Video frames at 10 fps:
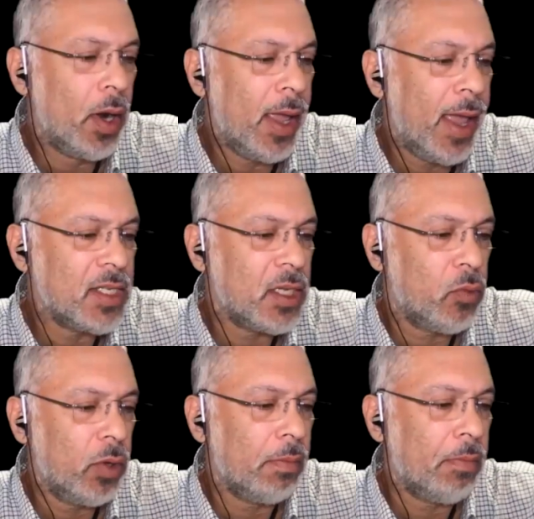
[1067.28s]
has a
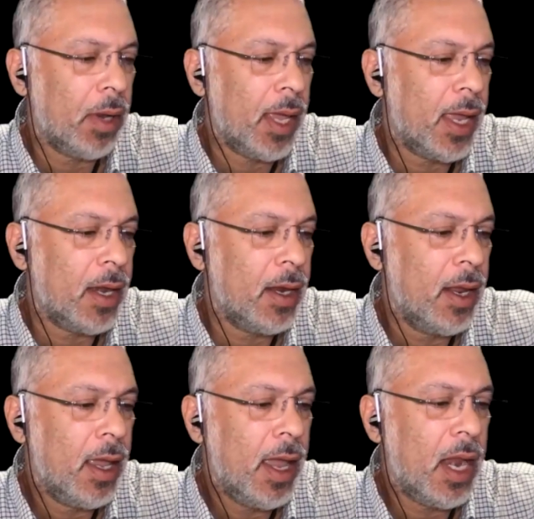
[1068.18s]
real plan,
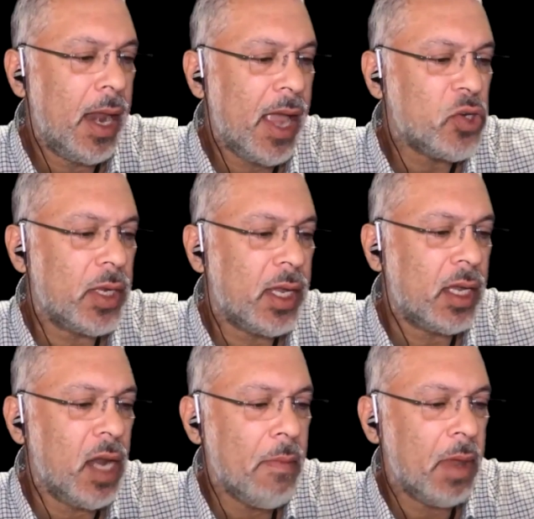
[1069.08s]
an actual
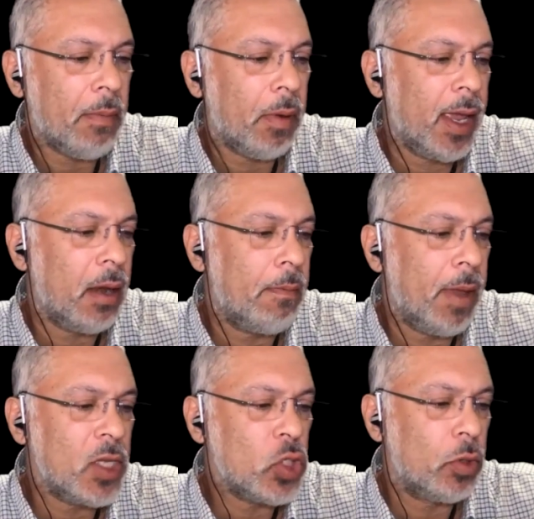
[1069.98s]
economic plan
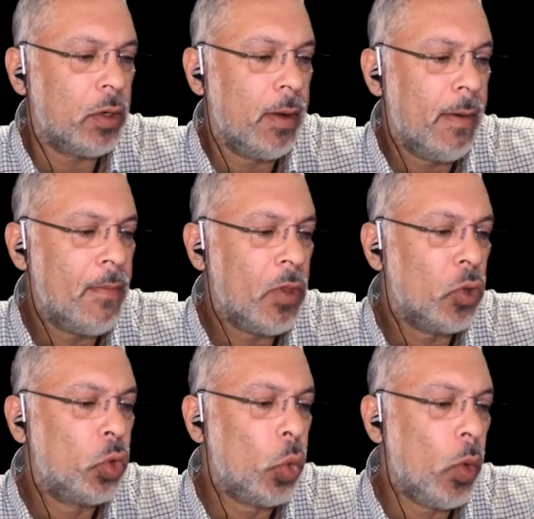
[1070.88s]
based on
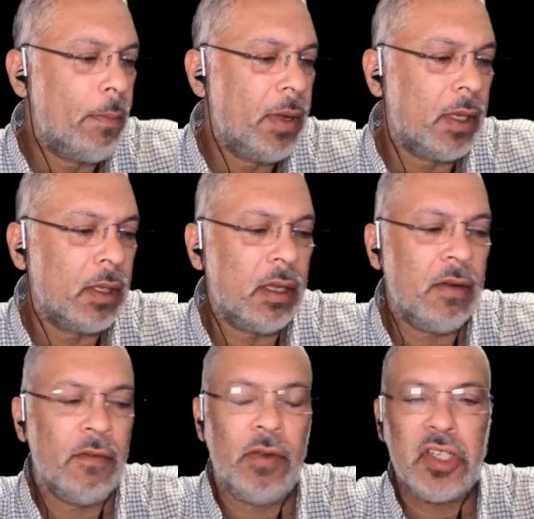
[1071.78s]
doability
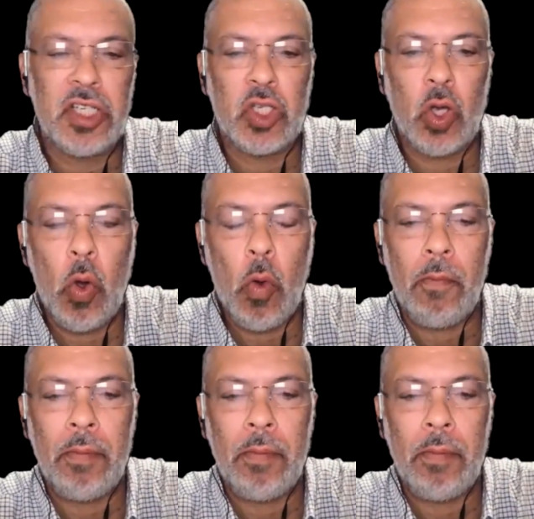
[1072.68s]
versus hope.